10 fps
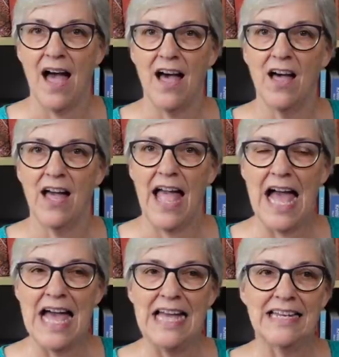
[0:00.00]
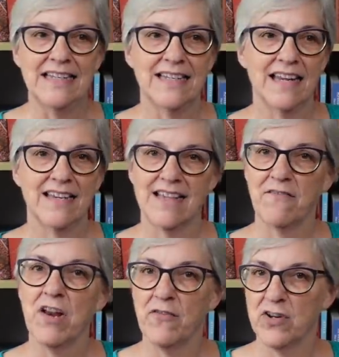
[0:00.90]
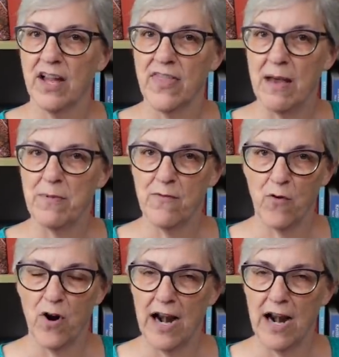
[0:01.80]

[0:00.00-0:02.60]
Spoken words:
And because I've never done that before,